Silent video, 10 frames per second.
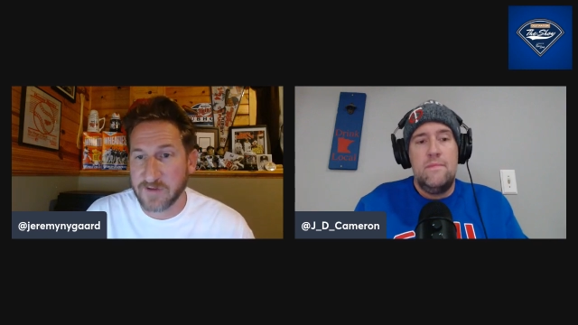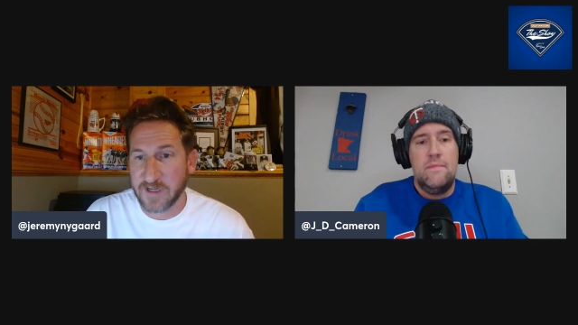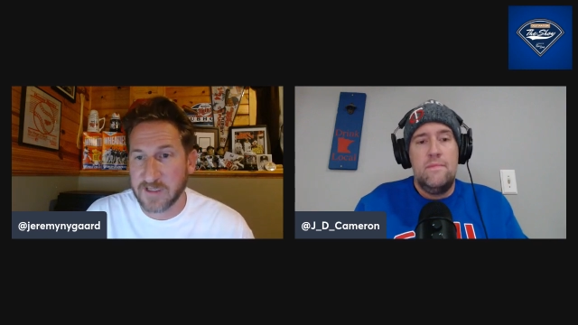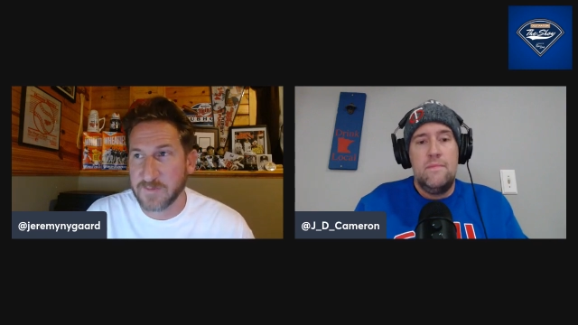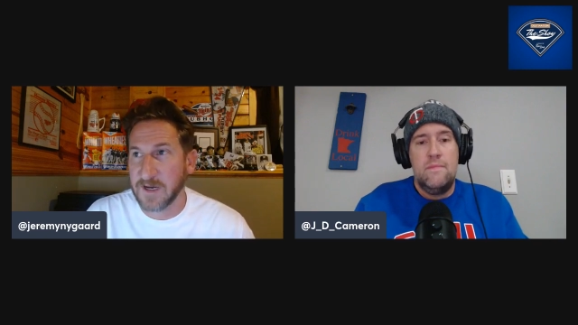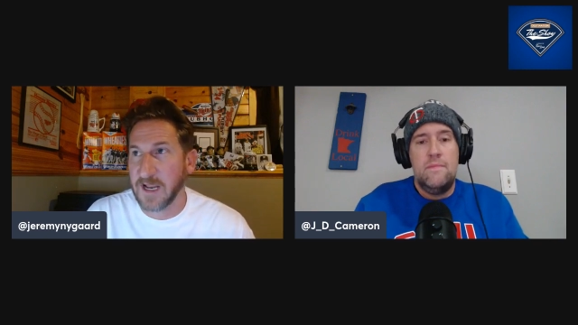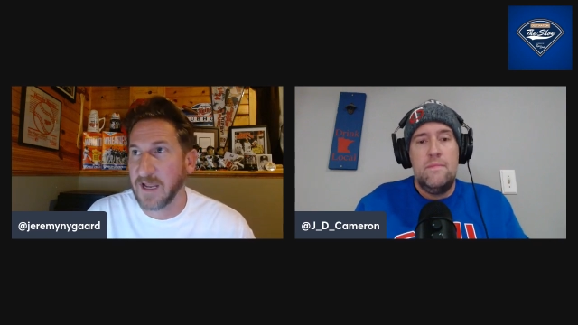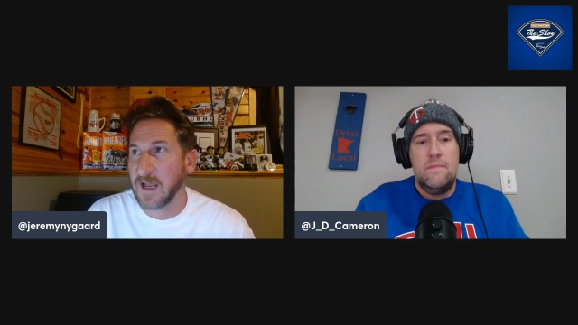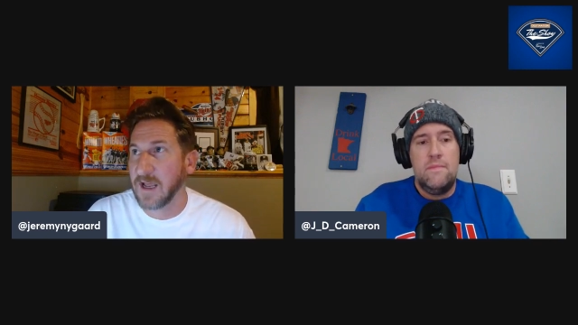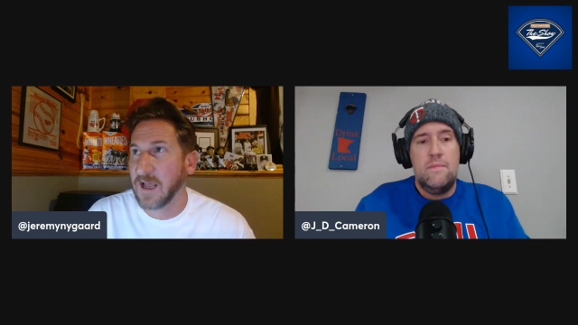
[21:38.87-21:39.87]
Speaker 1: traded this pick.
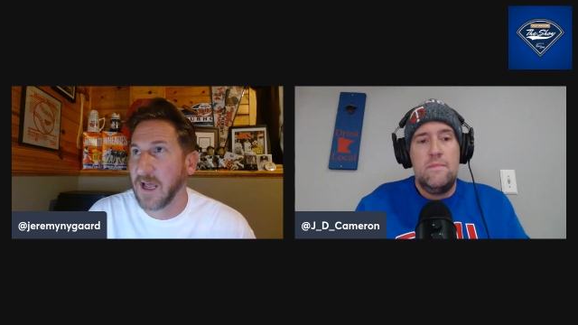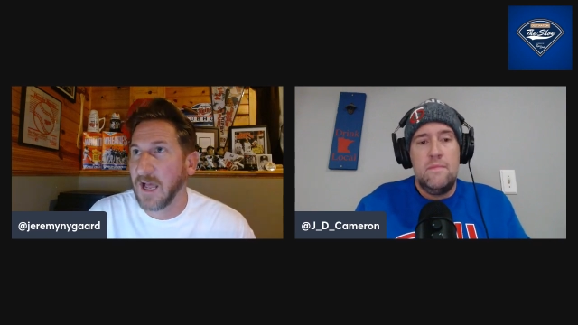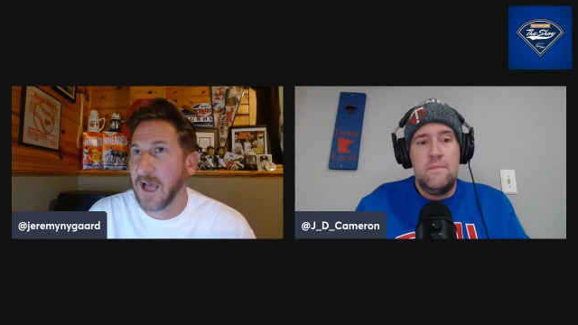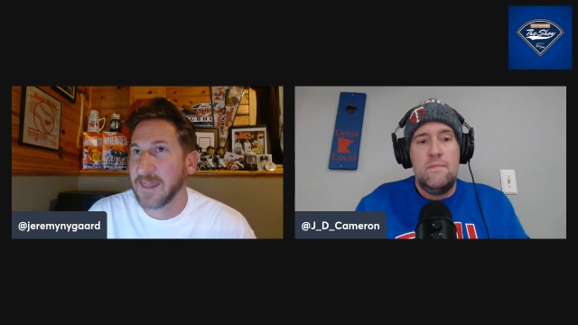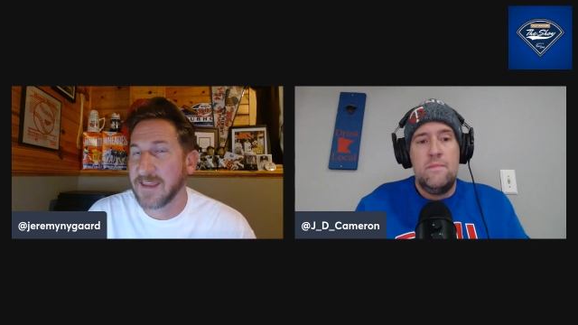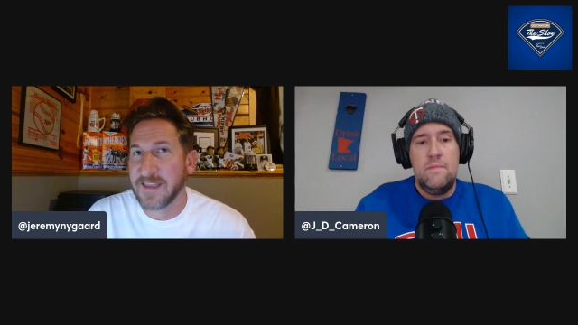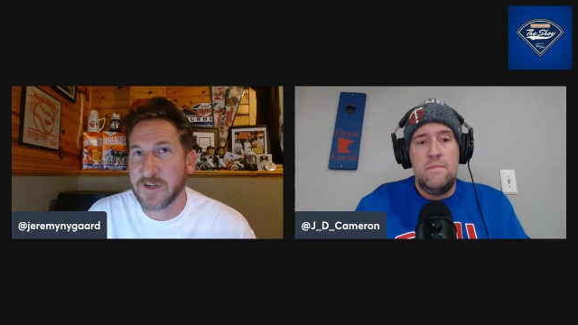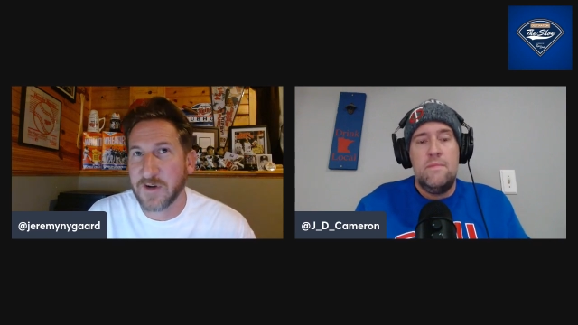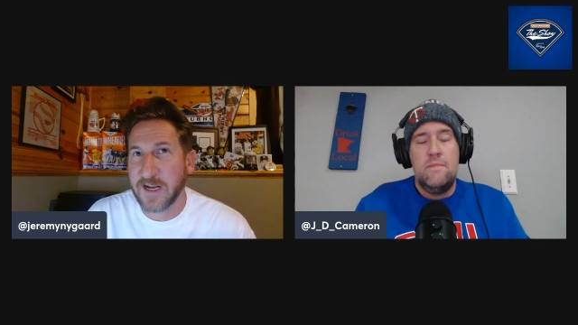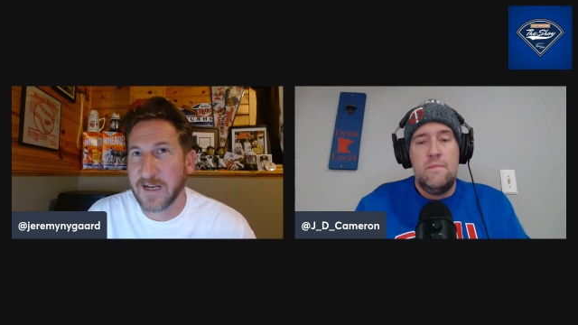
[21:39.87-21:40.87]
I, I think they
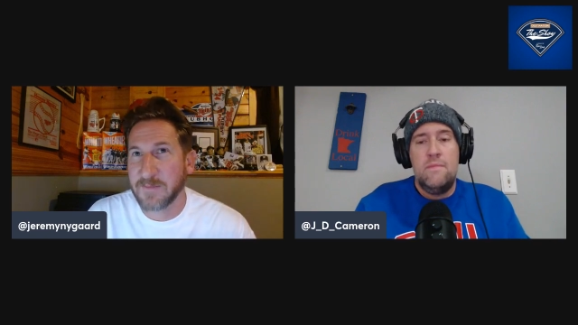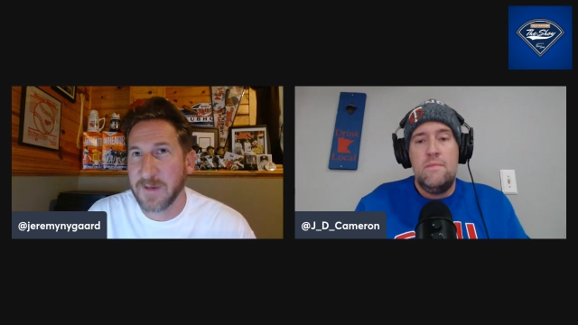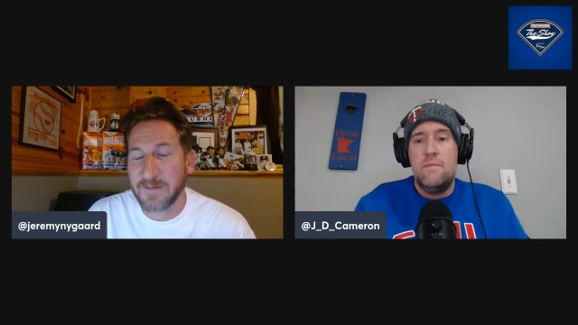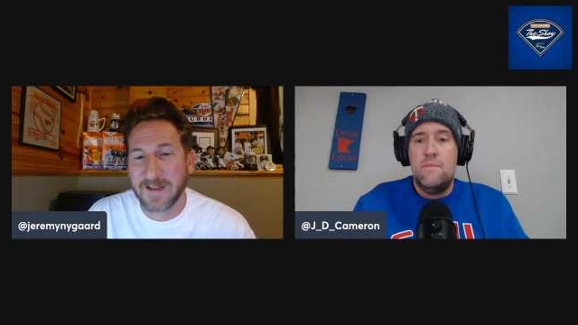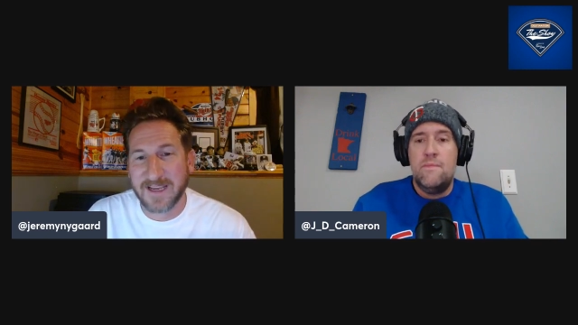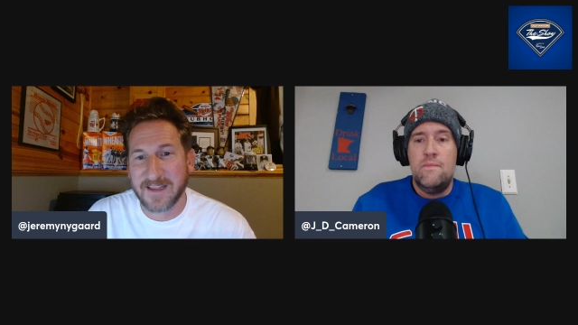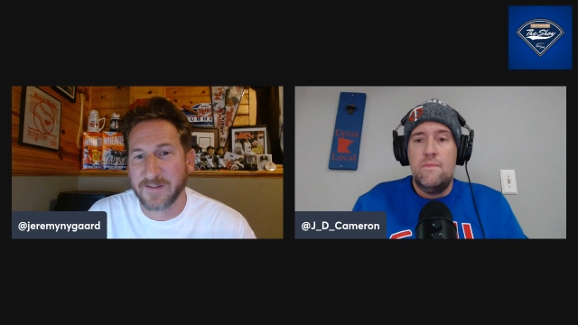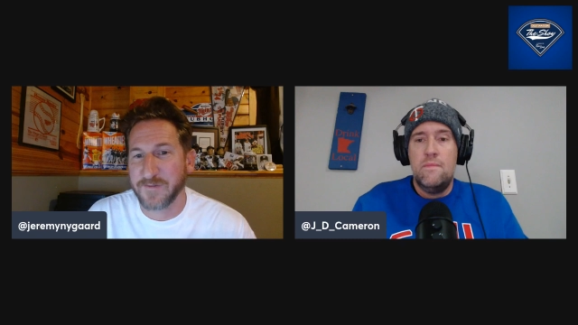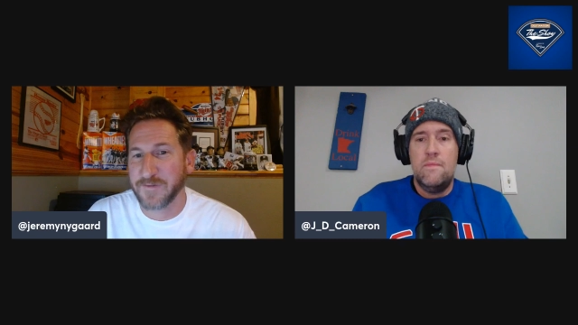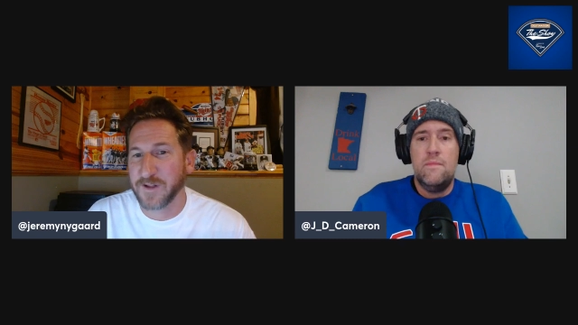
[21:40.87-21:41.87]
traded it maybe like in
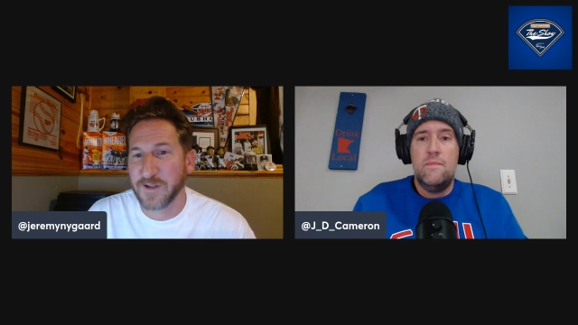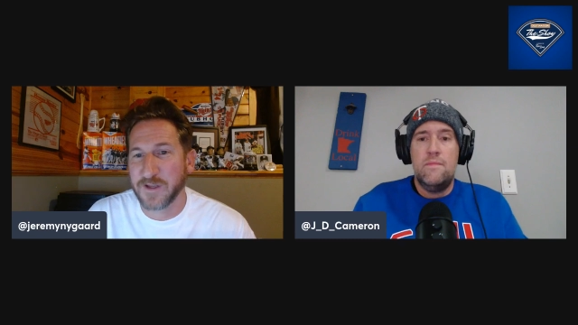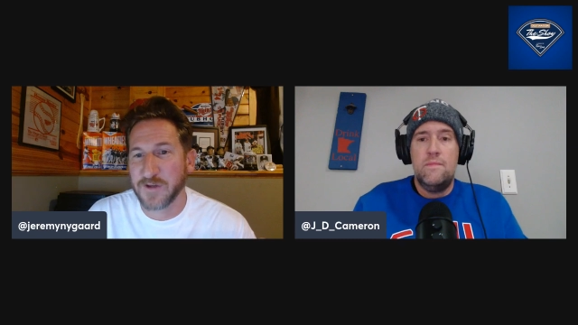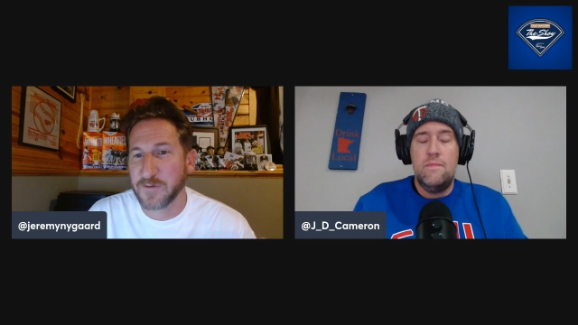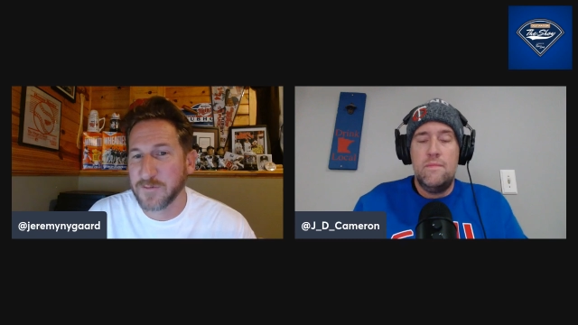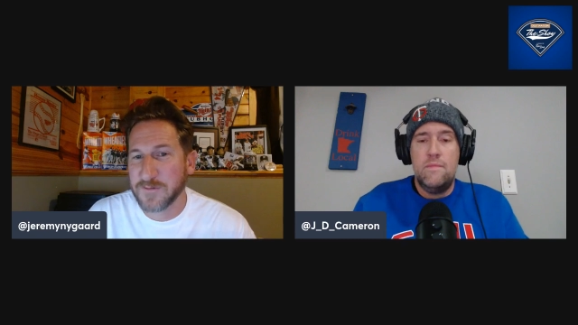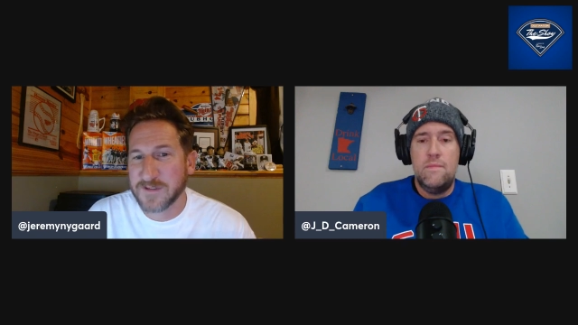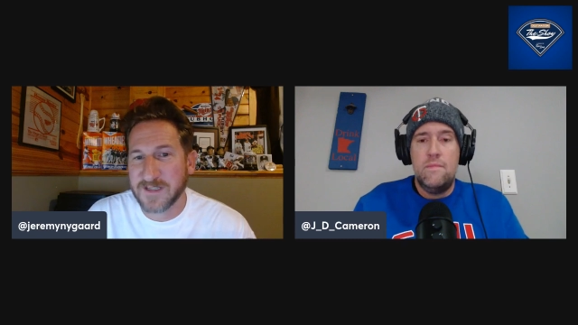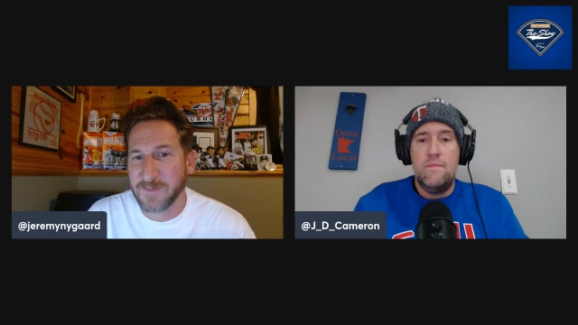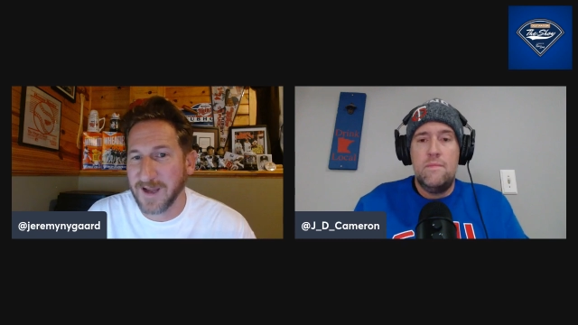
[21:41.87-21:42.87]
the Phil Hughes
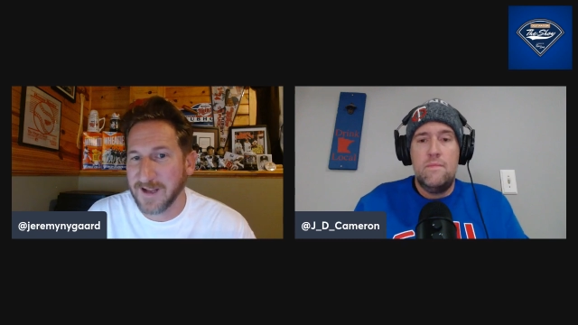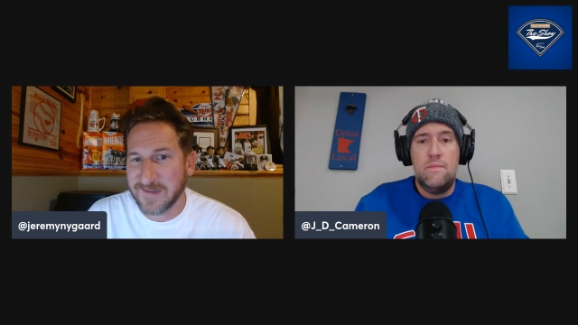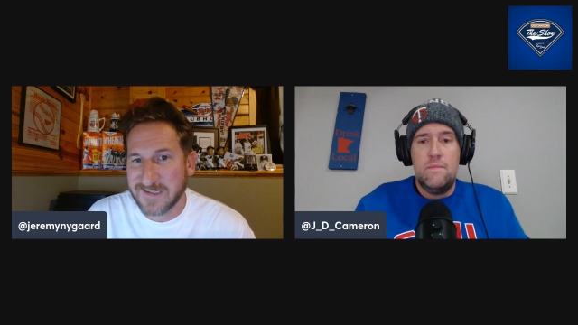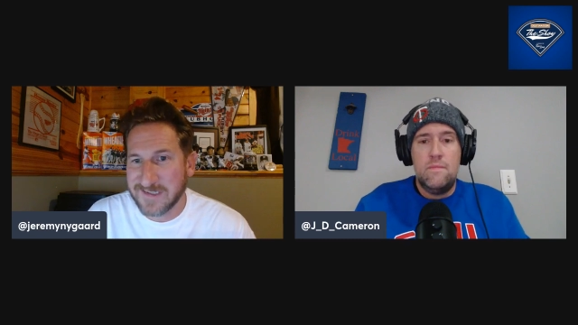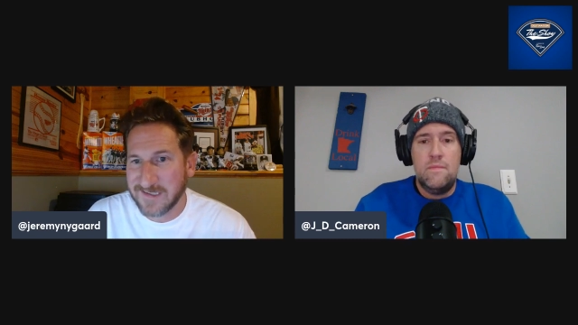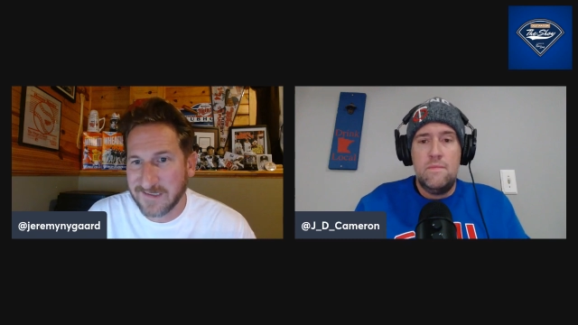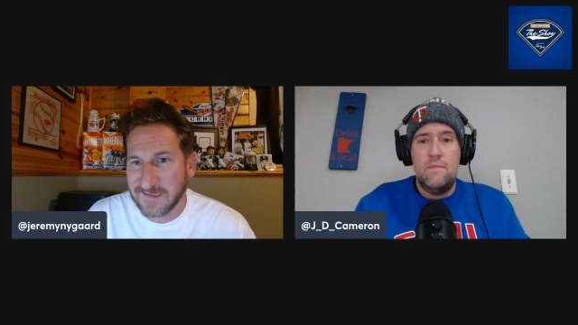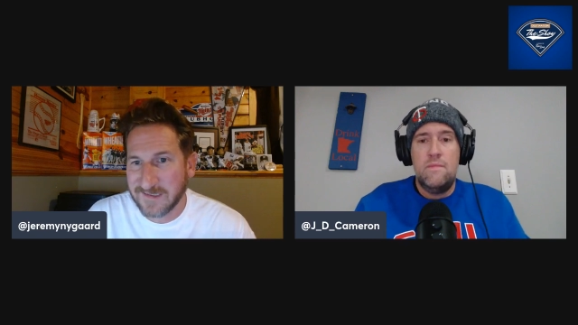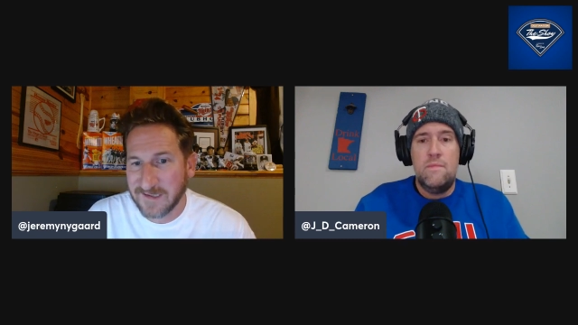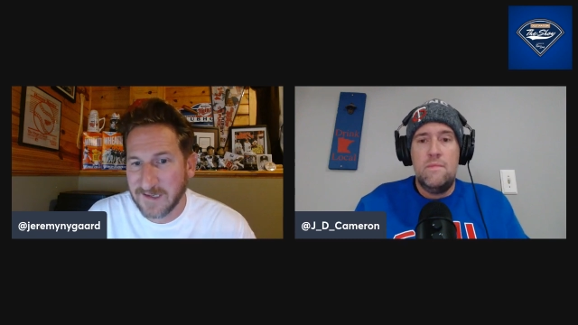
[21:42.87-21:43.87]
to the Padres deal.